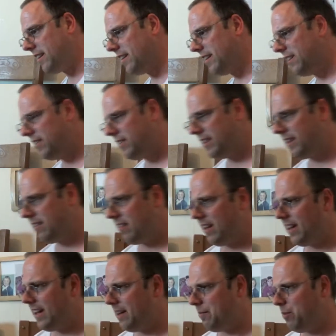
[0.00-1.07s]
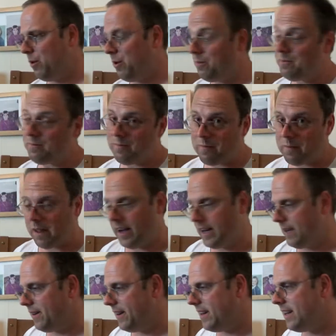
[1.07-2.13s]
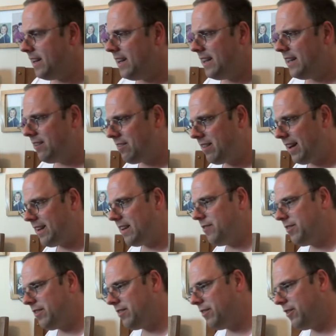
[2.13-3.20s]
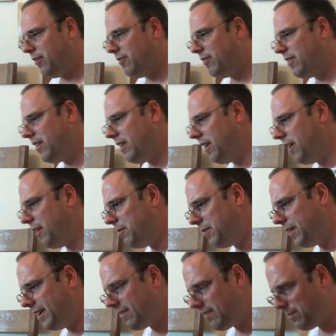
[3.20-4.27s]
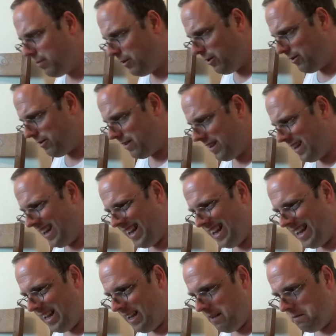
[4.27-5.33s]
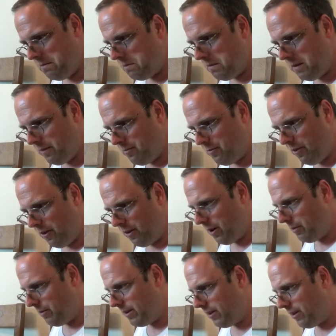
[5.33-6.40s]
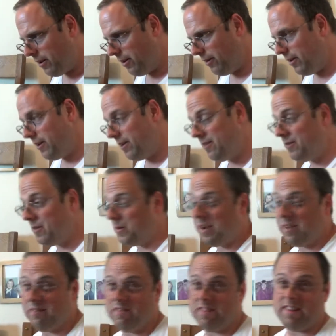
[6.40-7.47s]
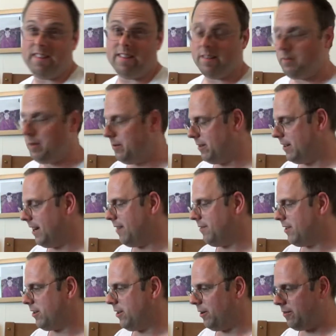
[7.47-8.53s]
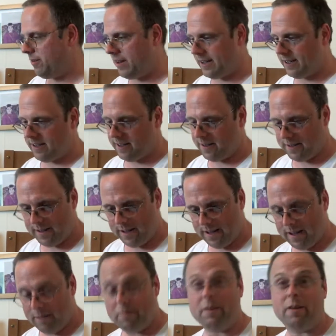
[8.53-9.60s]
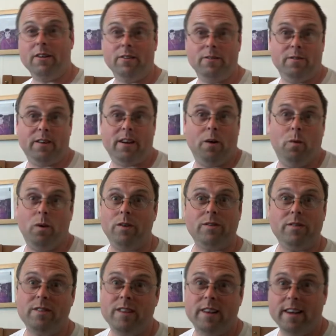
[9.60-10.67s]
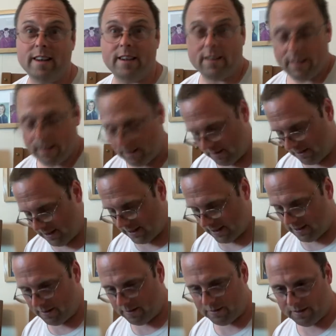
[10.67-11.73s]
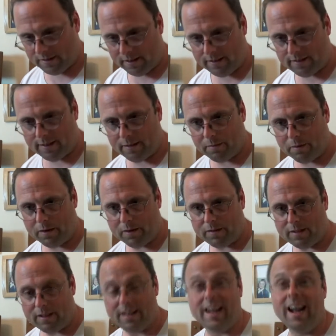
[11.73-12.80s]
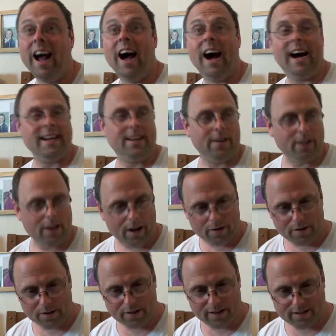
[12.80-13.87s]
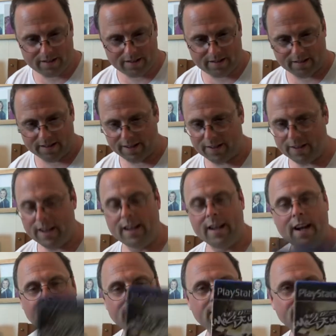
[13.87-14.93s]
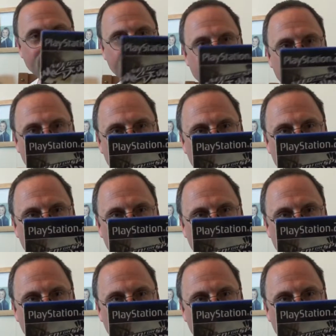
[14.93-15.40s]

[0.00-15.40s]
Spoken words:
little things like that. But anyway, looks like an official cover disc, but they've photocopied the cover for whatever reason. Maybe they didn't have the cover. I don't know. Maybe it got washed and it got, I don't know, lost in the post. I don't know. Who should know? No one needs